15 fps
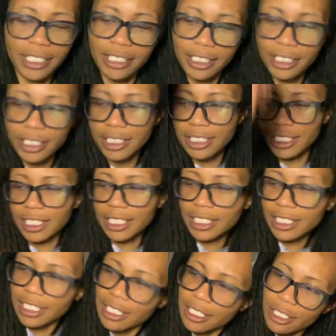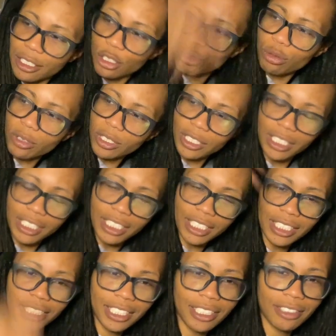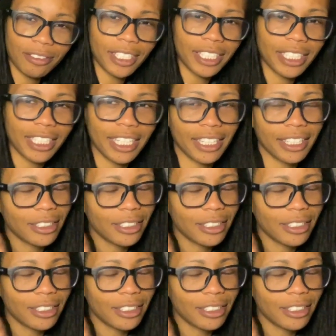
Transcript: and she's like twirling it and stuff like that.